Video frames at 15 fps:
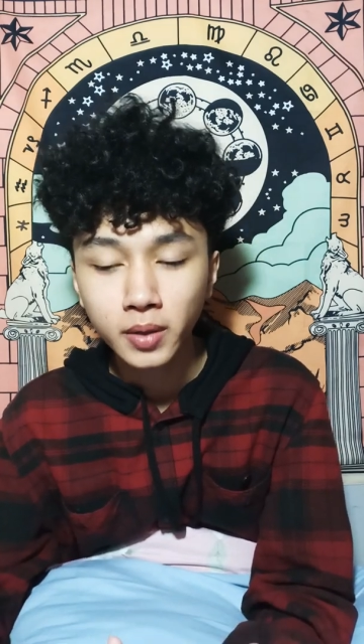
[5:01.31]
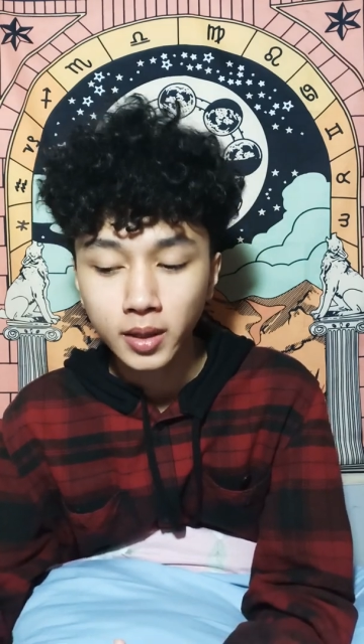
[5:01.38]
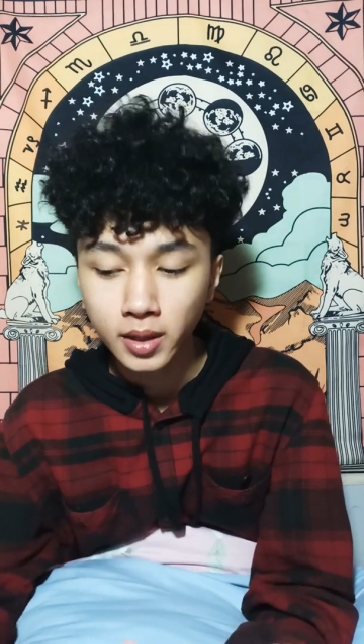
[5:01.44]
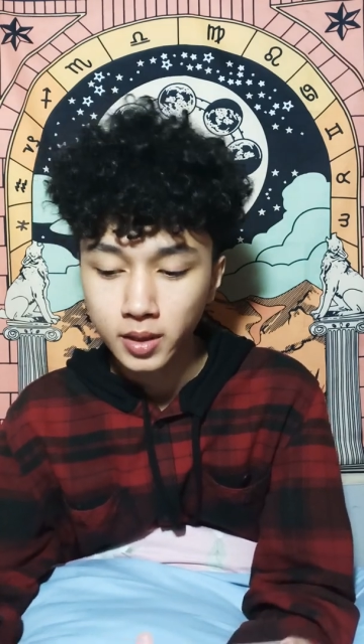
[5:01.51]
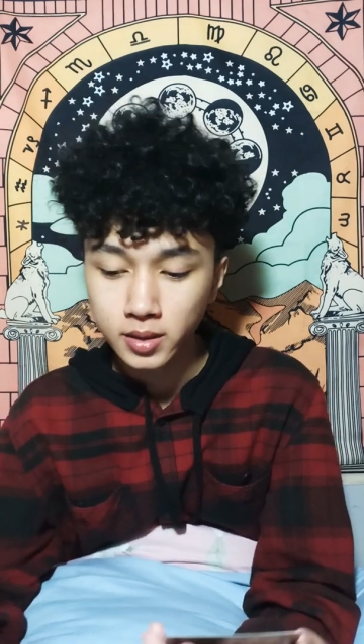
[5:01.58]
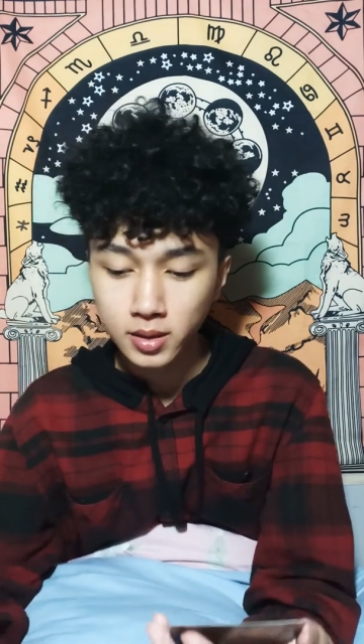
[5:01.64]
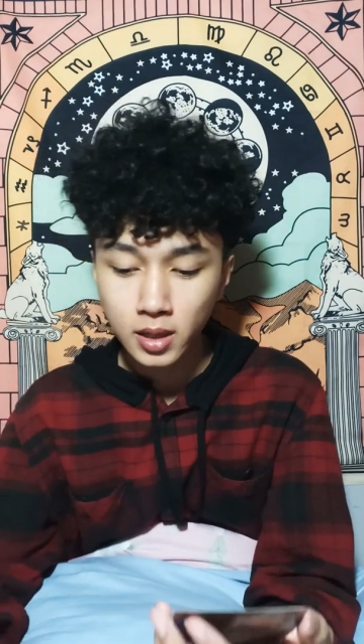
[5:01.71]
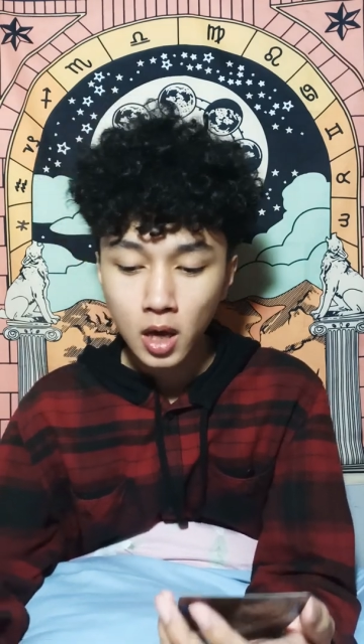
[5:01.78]

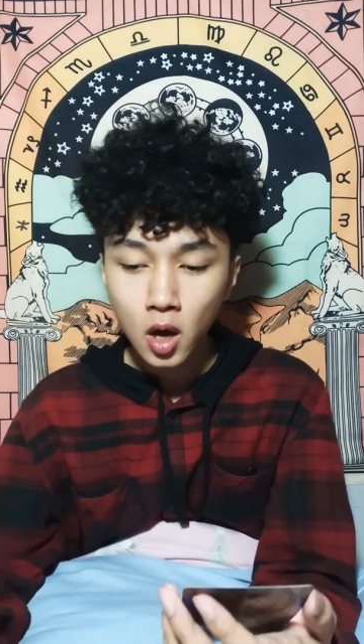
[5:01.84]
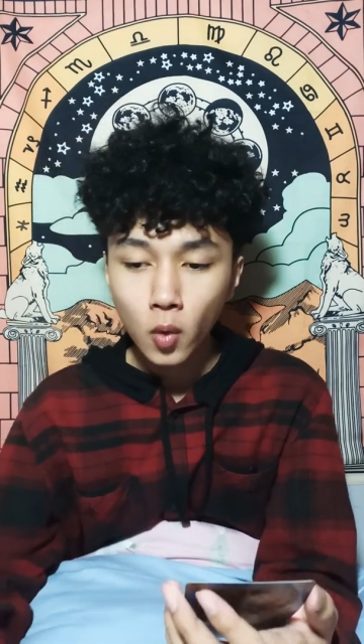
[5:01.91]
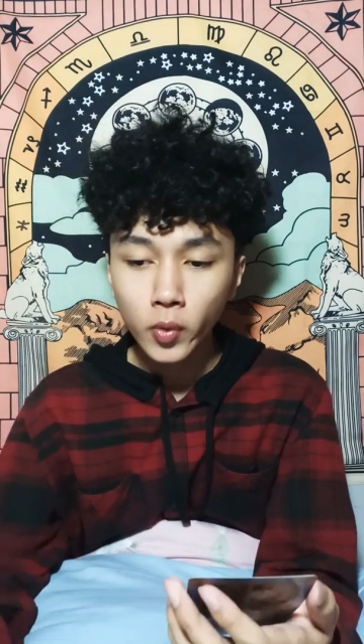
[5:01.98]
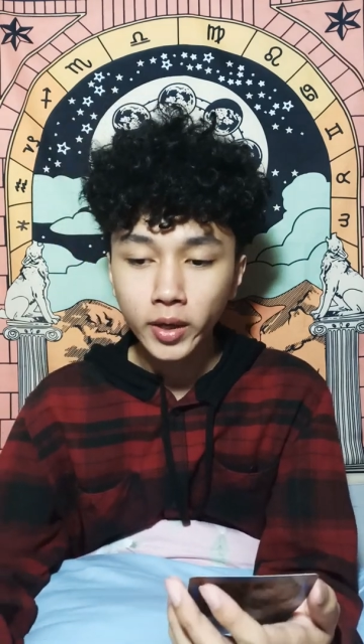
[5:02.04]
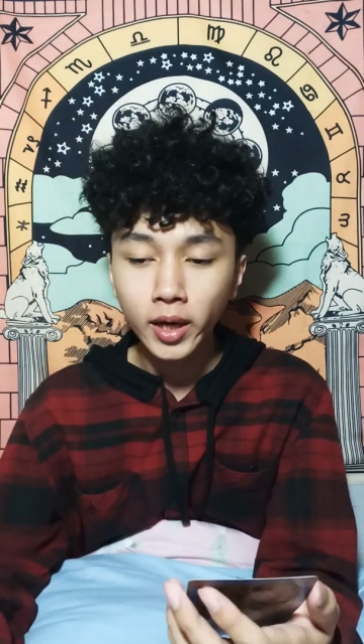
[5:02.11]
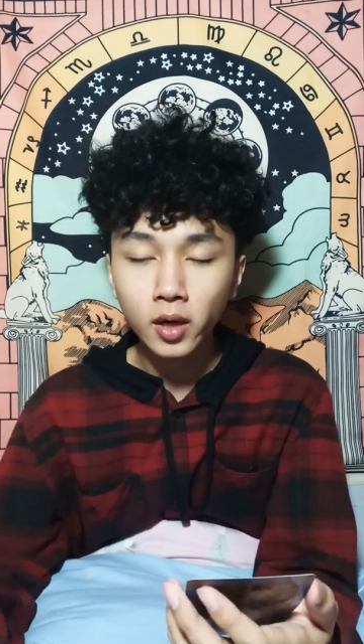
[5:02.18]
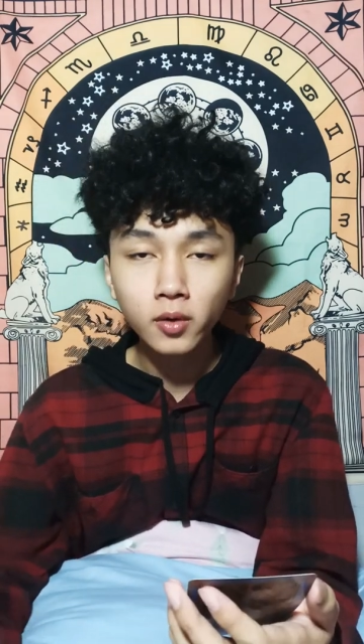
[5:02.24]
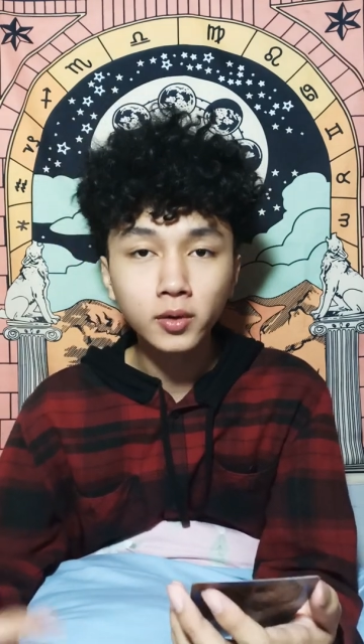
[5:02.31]
because
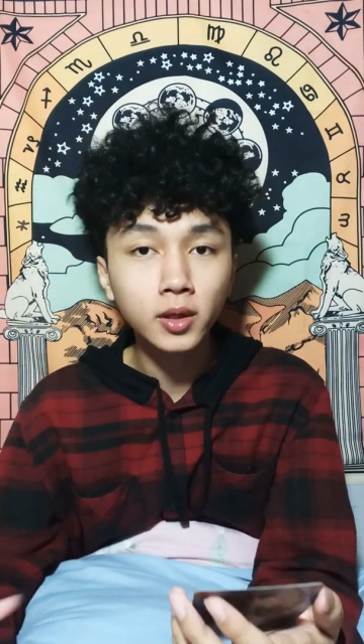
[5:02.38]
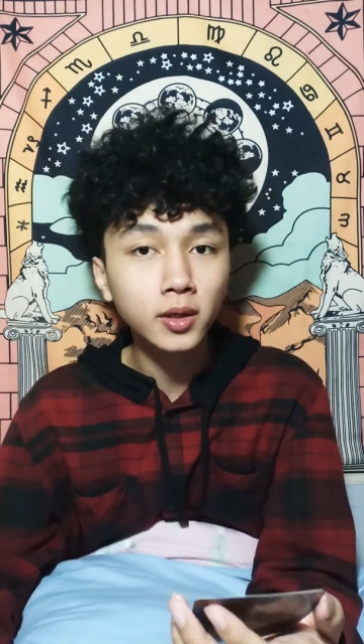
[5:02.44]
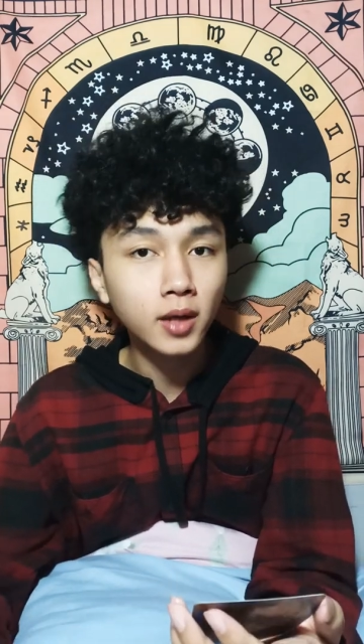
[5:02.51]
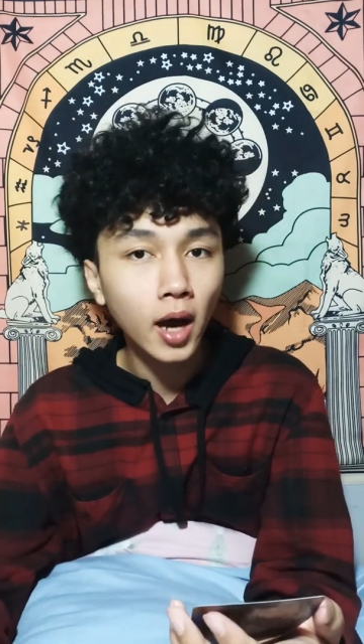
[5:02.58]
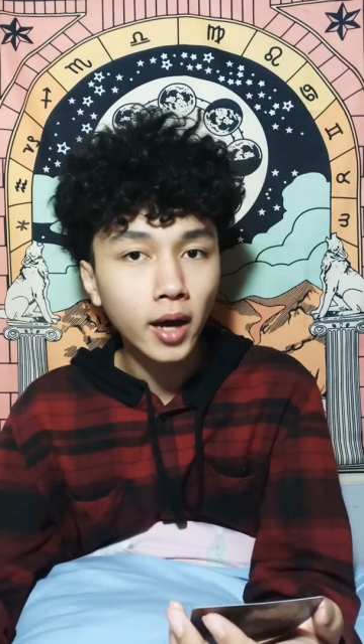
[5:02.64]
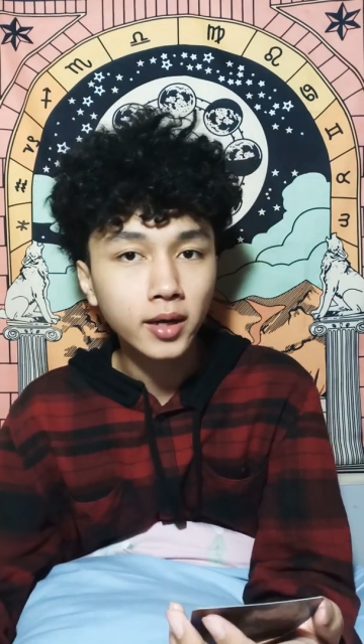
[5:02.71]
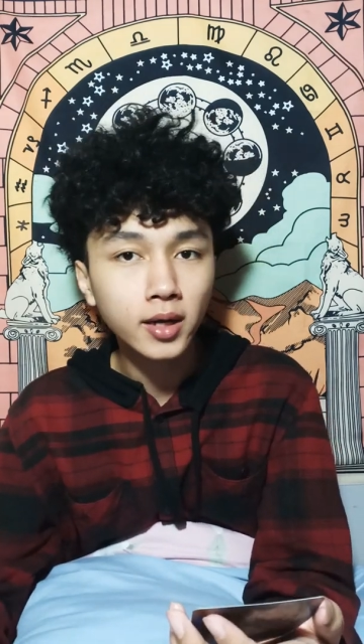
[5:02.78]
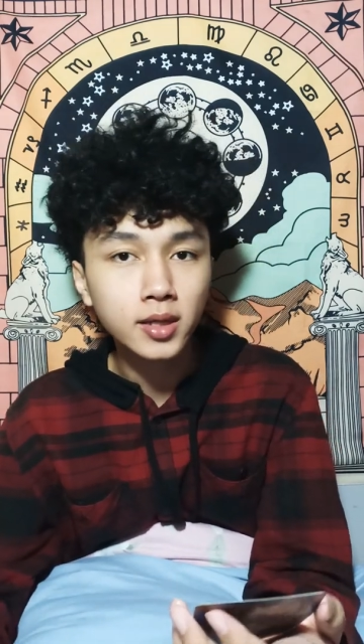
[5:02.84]
we cannot
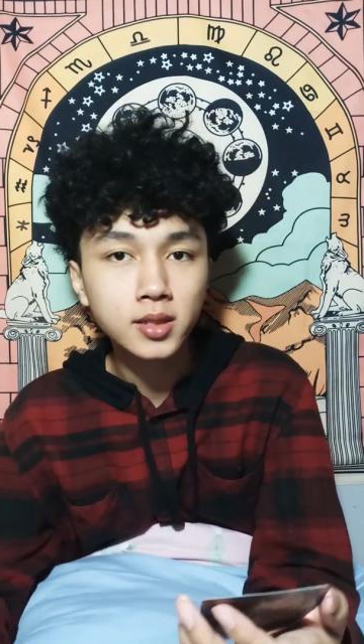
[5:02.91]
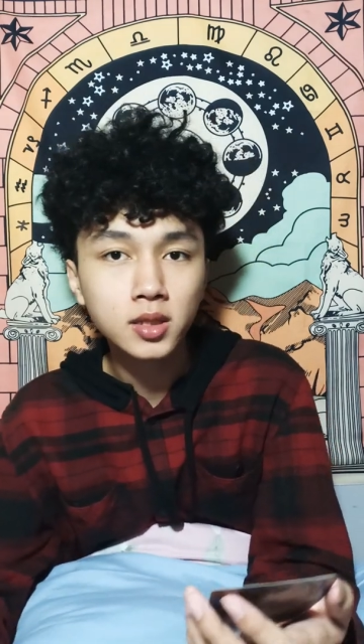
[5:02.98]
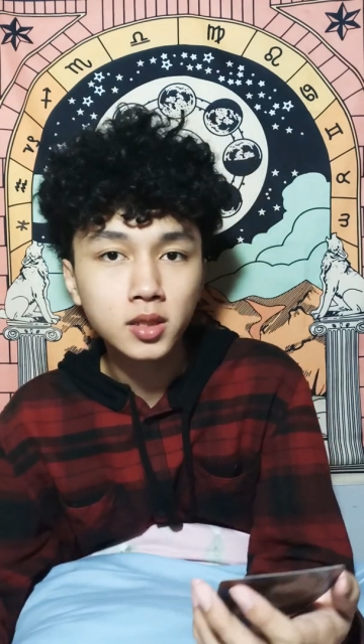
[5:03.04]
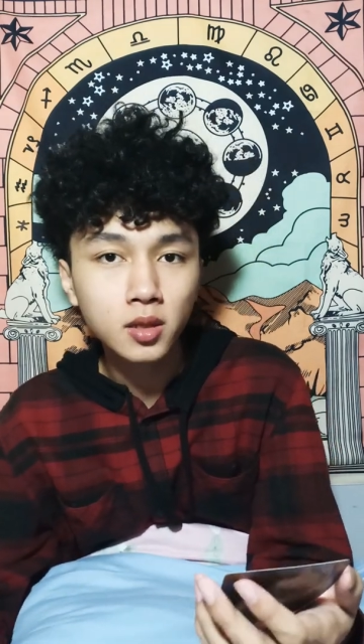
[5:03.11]
deny that